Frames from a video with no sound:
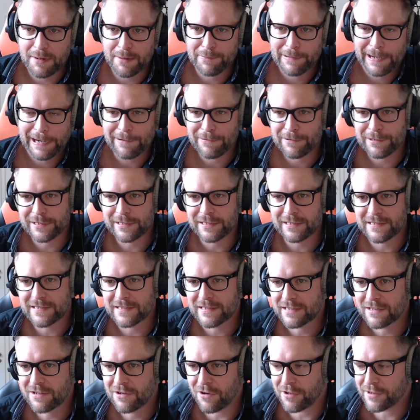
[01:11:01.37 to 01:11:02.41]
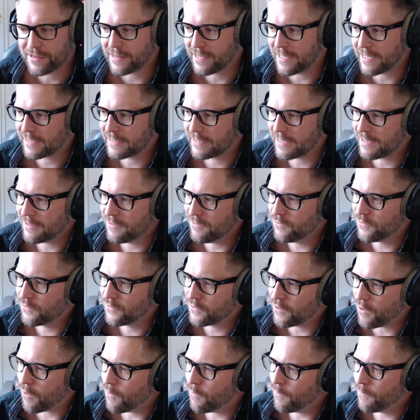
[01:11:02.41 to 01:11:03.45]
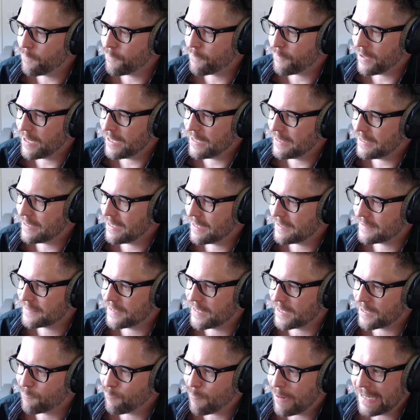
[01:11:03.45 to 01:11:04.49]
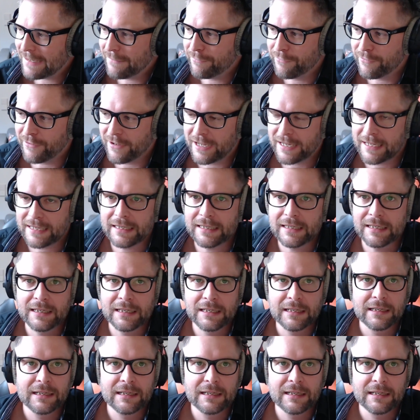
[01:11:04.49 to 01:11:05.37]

my parents got like their new stove and it has like Wi-Fi,